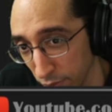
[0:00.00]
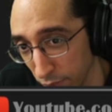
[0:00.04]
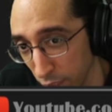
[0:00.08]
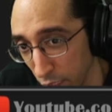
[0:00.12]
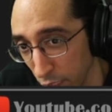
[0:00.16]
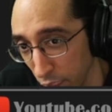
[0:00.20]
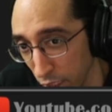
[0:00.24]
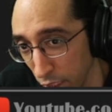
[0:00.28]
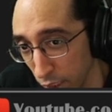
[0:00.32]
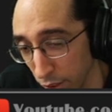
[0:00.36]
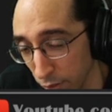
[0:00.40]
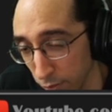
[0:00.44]

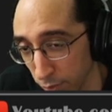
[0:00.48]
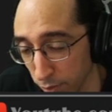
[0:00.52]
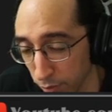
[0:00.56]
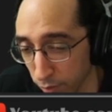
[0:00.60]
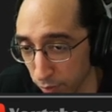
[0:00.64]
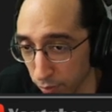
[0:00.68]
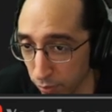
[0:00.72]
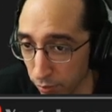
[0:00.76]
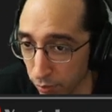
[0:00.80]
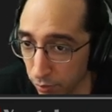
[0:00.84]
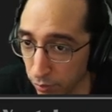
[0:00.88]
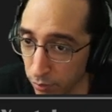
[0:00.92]
Alright.
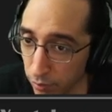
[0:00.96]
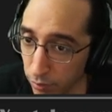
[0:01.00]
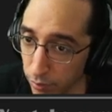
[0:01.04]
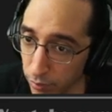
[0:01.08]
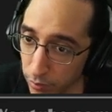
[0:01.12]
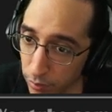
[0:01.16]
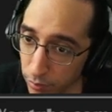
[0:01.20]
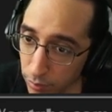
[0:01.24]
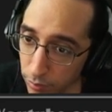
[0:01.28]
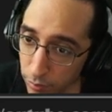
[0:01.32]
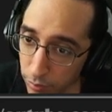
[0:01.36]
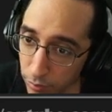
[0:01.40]

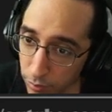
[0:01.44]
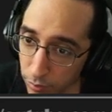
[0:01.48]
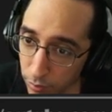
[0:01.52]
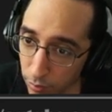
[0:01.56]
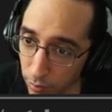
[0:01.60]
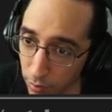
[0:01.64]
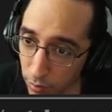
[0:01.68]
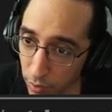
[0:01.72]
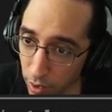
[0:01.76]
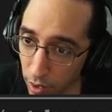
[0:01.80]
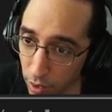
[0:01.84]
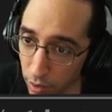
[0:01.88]

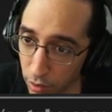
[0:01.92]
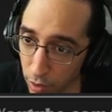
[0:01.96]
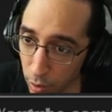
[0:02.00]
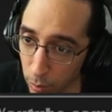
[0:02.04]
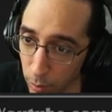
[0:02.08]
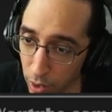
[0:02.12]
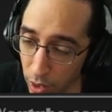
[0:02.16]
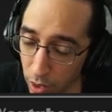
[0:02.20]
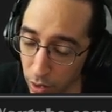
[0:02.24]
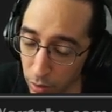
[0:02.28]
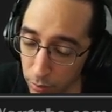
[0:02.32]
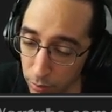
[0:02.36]
So
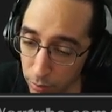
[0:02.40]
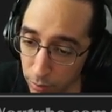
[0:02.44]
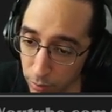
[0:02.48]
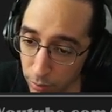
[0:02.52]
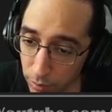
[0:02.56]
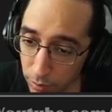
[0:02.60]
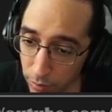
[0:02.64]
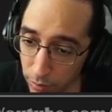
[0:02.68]
be it.